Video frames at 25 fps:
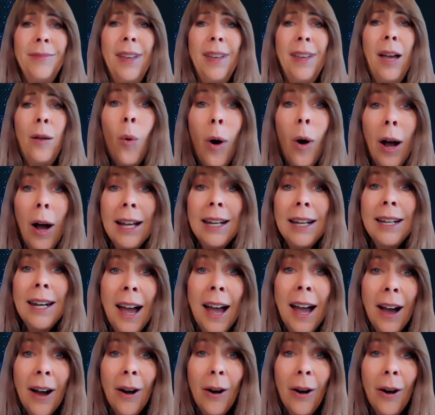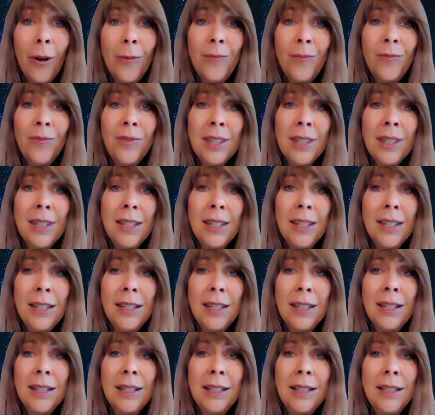And why now?
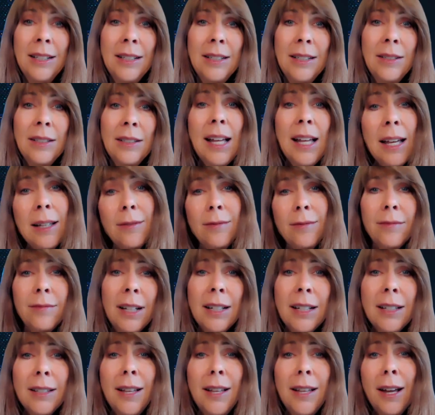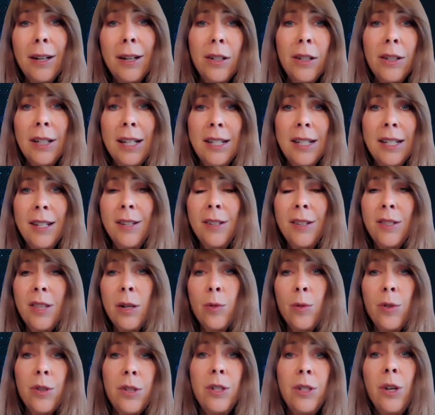Like a lot of good ideas,
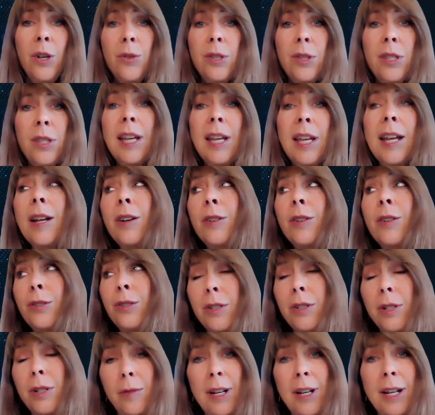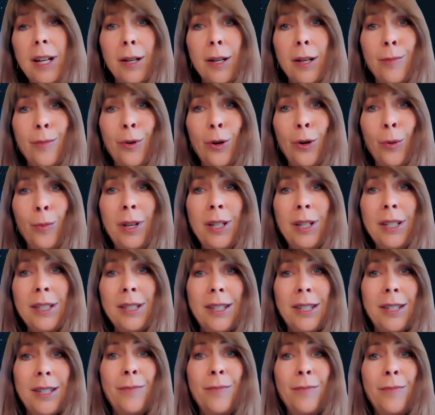there was no single eureka
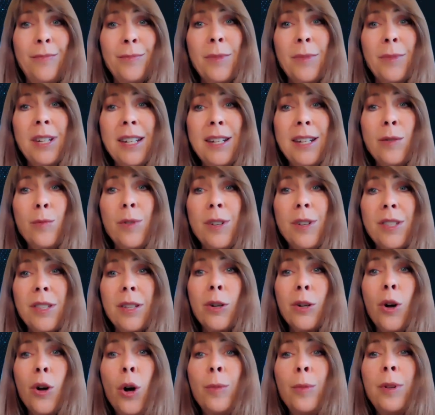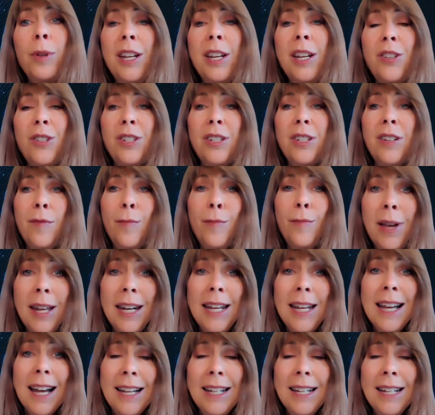moment. It was the culmination of
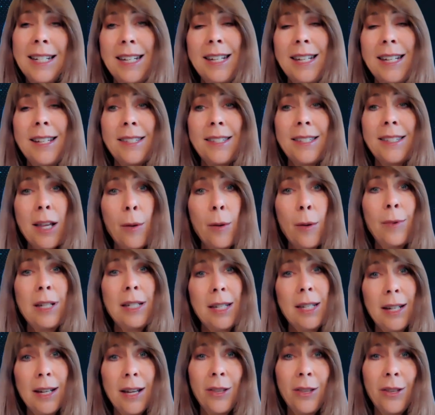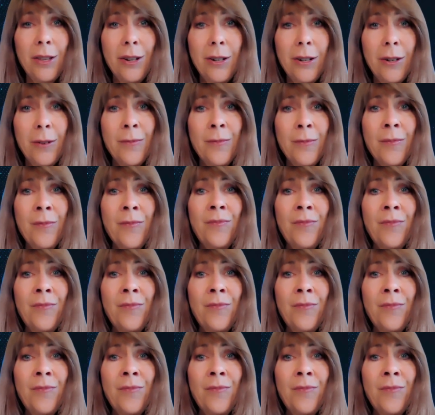many ideas coming together.